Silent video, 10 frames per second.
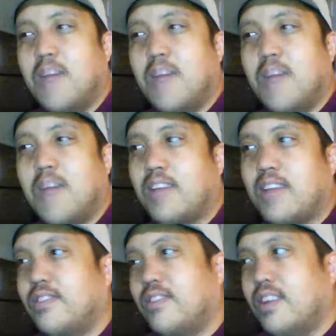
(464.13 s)
I
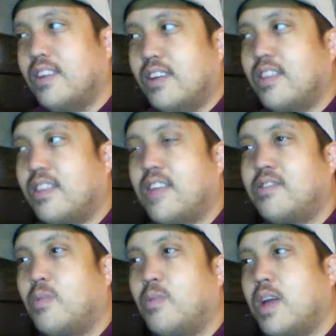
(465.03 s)
guess that's the
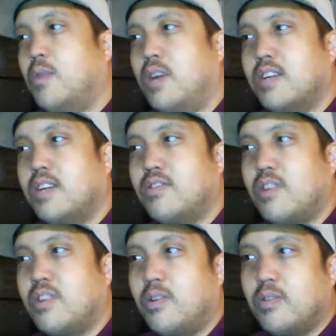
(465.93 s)
way it was,
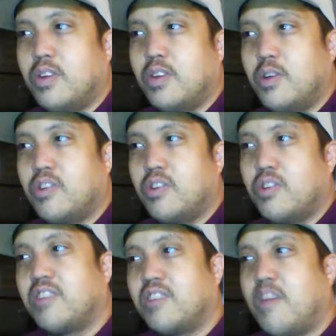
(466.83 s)
so you just
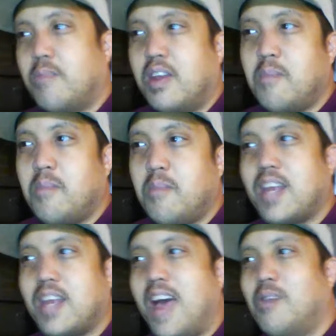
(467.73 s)
accepted it. But
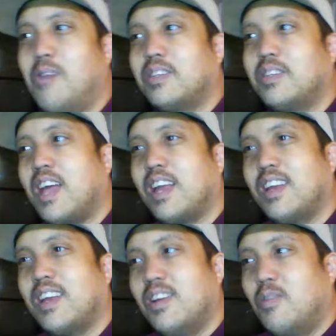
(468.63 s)
now it's like,
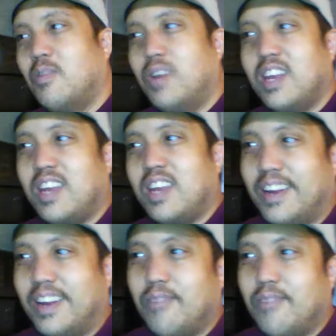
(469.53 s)
what an
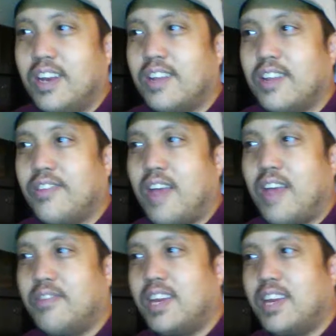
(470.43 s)
inconvenience, have to
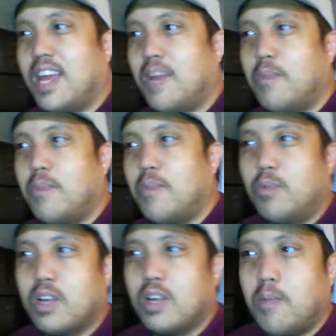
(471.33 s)
get up at one of
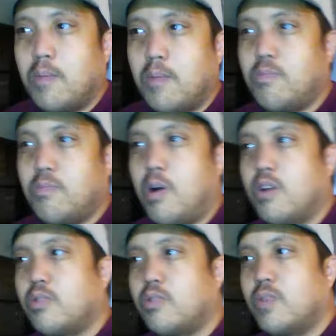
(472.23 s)
the best parts
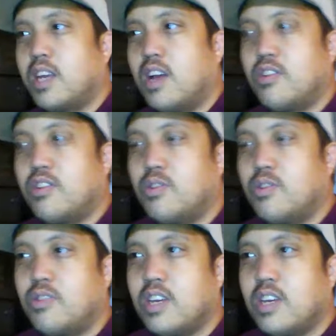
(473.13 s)
when it got
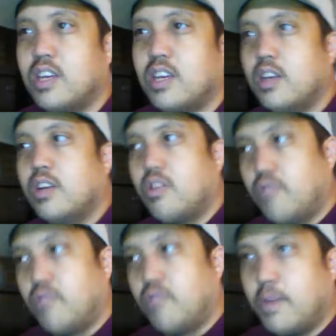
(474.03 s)
juicy to
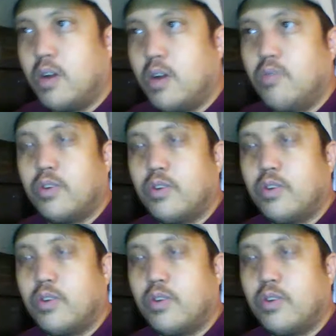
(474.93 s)
flip it over.